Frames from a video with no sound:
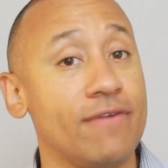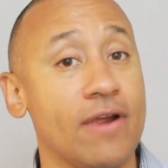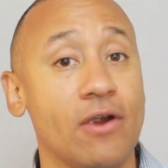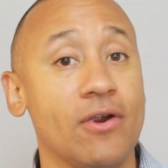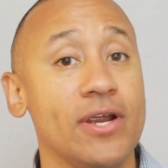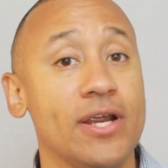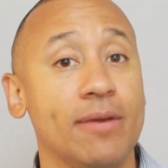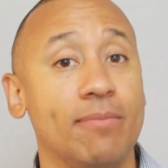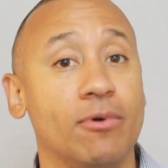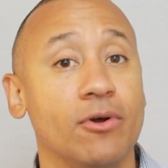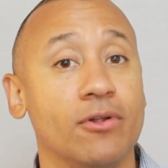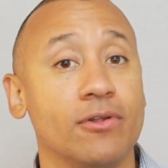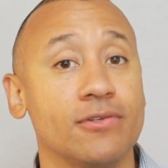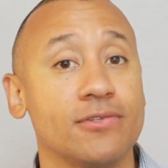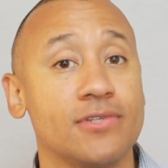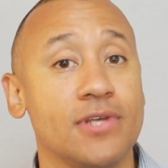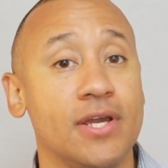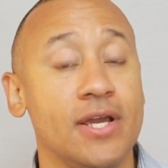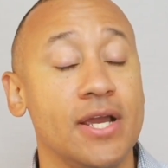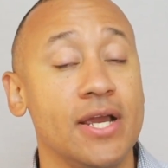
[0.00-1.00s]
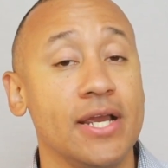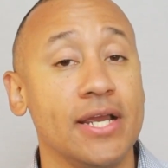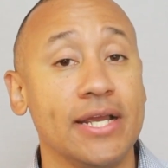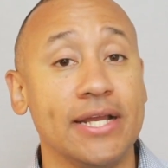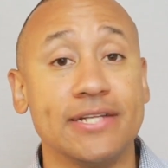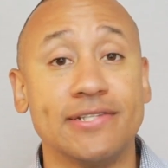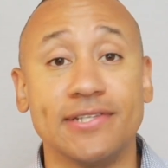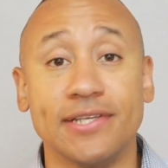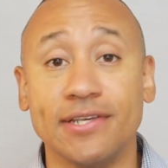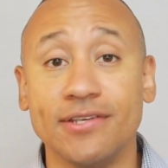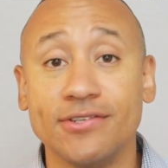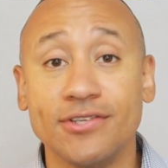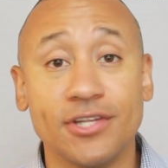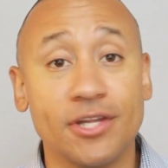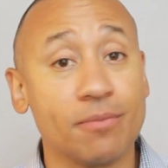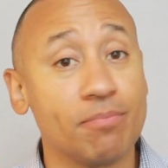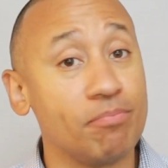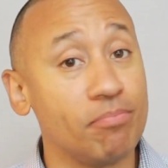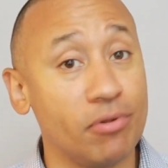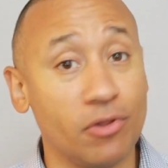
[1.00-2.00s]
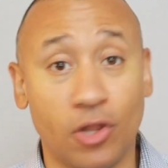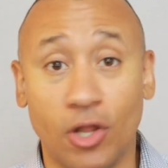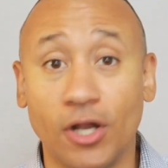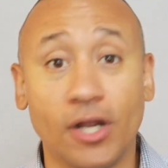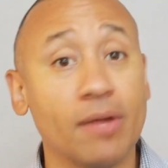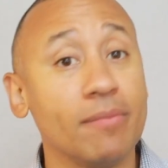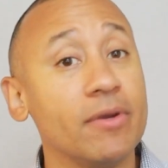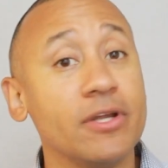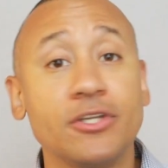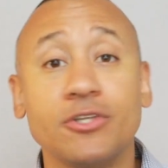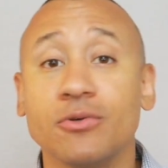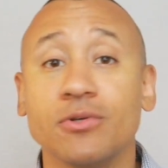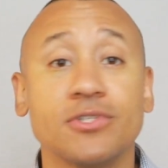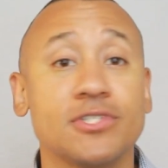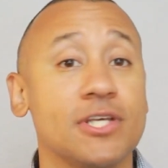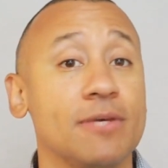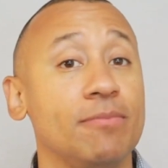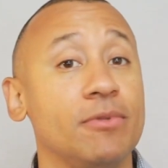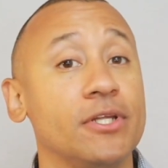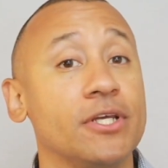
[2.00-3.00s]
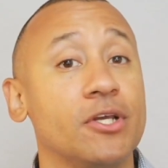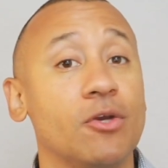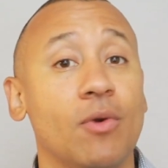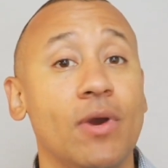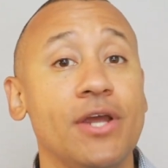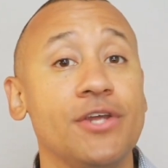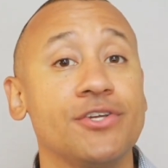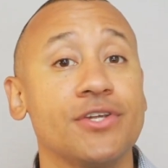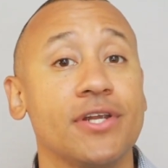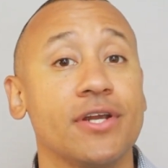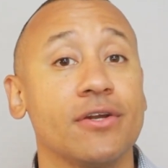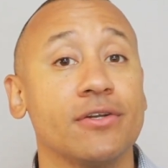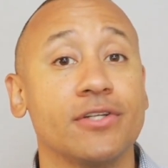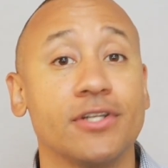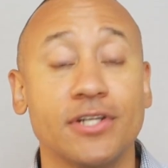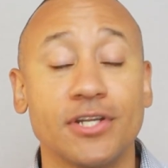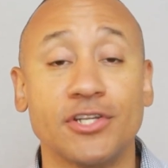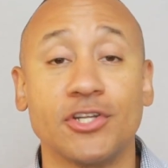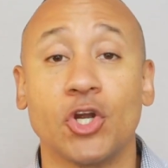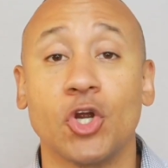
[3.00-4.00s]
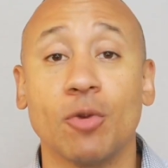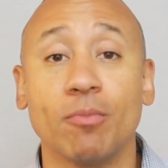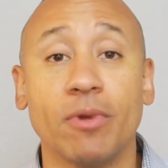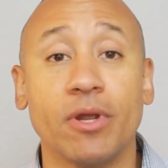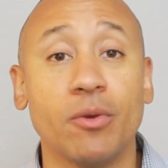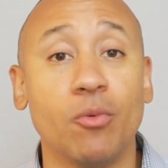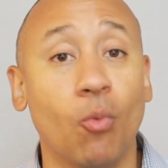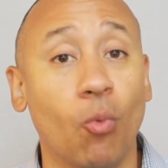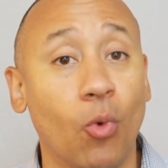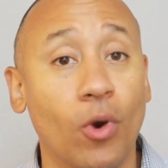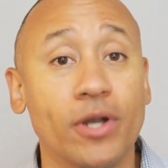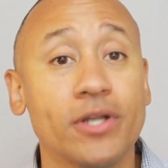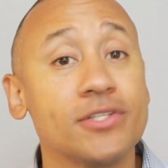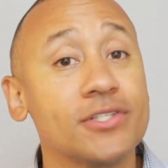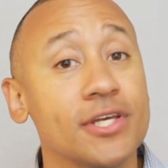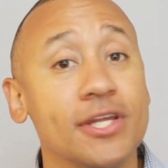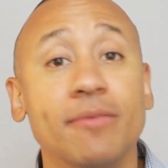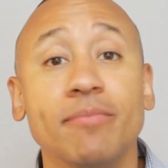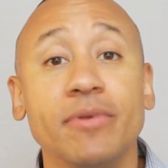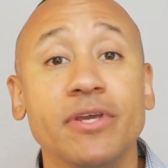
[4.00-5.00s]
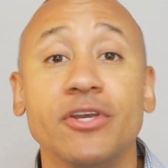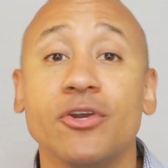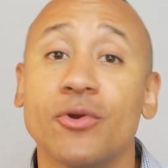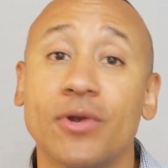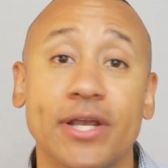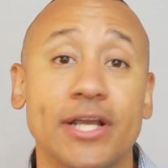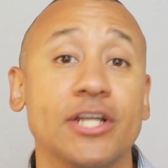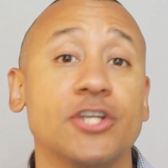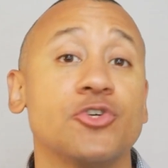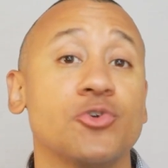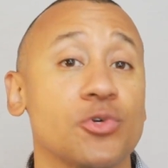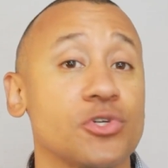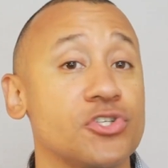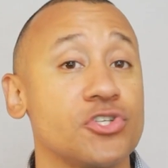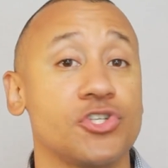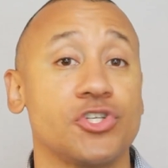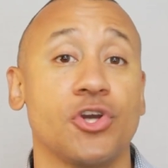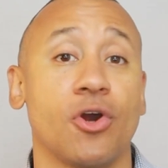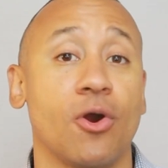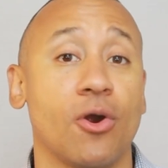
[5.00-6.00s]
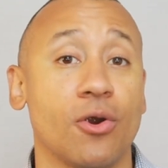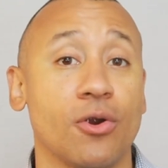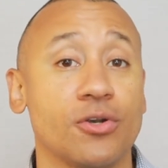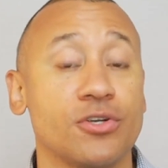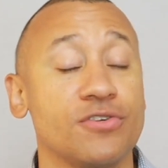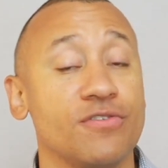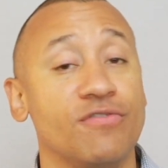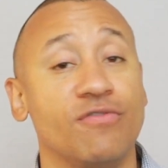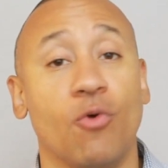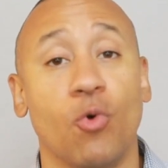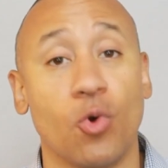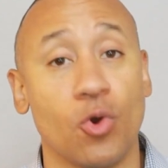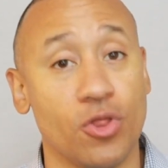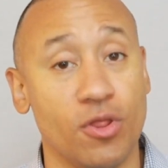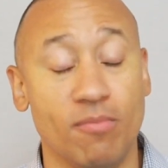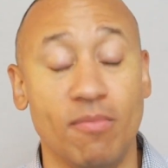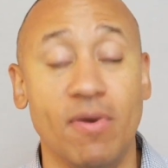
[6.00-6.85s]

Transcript: variables, it's easy to plug them into a simple equation here to determine what is going to be your interest charge for the